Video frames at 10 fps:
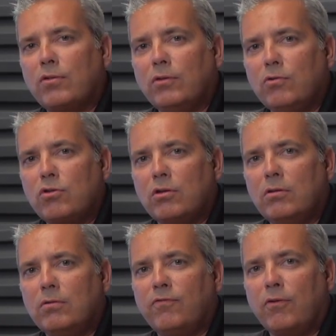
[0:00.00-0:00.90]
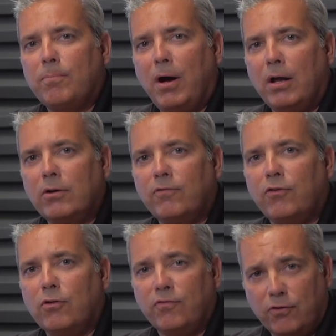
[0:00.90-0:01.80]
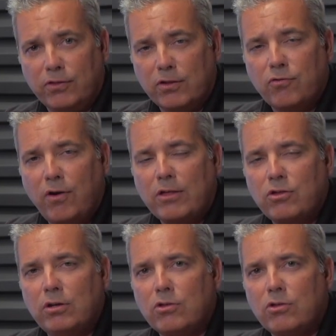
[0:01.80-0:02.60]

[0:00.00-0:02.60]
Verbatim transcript: solution for, bond, for, for the scratching